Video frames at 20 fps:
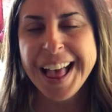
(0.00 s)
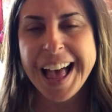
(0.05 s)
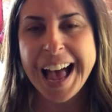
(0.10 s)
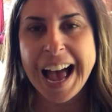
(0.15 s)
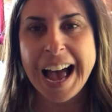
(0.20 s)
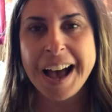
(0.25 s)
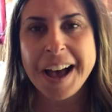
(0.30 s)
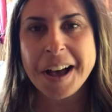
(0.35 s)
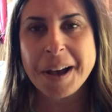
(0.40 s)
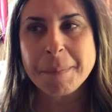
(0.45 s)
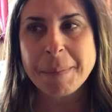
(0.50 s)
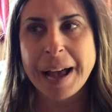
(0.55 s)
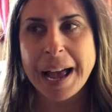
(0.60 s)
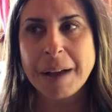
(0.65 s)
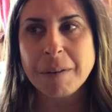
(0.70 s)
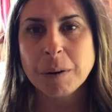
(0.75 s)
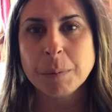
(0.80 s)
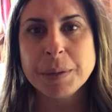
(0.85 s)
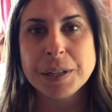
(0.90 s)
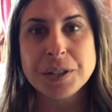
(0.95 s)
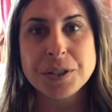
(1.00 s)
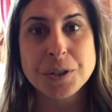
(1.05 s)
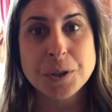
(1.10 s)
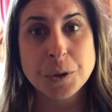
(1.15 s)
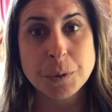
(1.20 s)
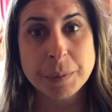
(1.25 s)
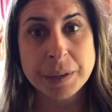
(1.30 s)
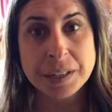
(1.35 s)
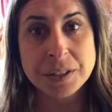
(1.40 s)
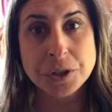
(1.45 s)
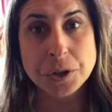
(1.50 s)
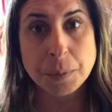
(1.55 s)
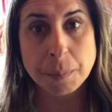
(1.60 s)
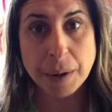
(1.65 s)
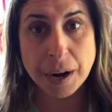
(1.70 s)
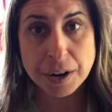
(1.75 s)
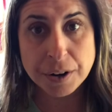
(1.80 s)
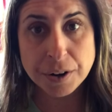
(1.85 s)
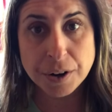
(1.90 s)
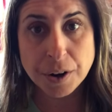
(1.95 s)
I will be Zooming
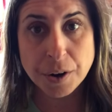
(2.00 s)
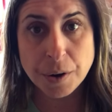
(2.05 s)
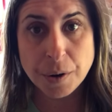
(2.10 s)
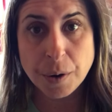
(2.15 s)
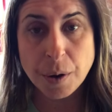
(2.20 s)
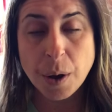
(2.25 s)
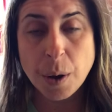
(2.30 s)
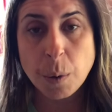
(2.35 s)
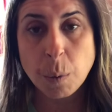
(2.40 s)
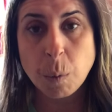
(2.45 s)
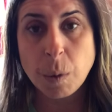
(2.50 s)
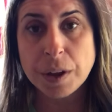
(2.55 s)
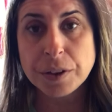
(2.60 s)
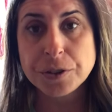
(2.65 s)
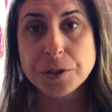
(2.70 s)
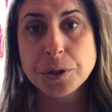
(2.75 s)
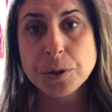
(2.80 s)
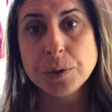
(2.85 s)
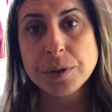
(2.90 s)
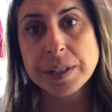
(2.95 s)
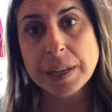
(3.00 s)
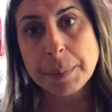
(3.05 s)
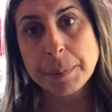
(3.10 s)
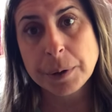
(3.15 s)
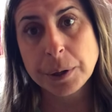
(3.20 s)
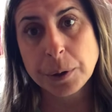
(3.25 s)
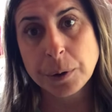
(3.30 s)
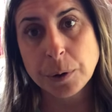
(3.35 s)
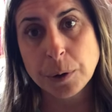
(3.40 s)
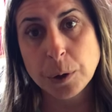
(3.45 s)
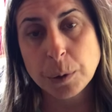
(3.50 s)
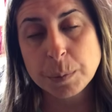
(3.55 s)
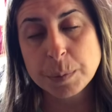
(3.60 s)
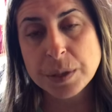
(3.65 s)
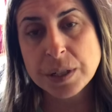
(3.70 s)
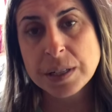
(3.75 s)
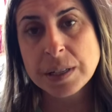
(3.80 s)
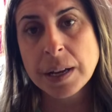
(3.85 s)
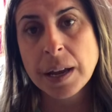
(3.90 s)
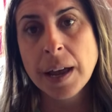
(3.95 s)
tomorrow with 2 separate
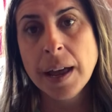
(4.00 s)
groups